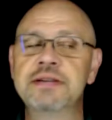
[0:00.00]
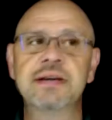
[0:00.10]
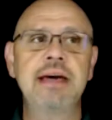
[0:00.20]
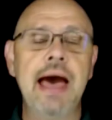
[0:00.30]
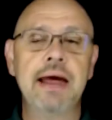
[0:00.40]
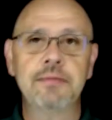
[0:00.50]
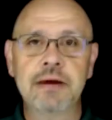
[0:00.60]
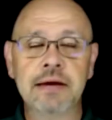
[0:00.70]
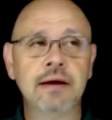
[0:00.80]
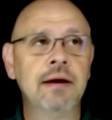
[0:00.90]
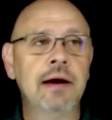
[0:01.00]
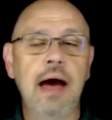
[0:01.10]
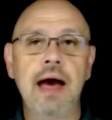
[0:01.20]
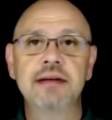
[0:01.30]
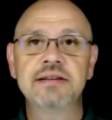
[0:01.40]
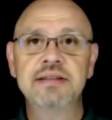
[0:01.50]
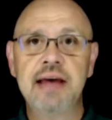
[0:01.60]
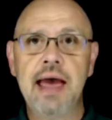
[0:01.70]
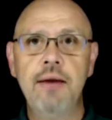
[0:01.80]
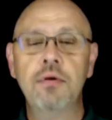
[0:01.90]
Academy.
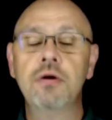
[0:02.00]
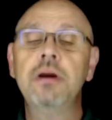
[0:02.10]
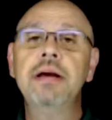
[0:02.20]
Today we're going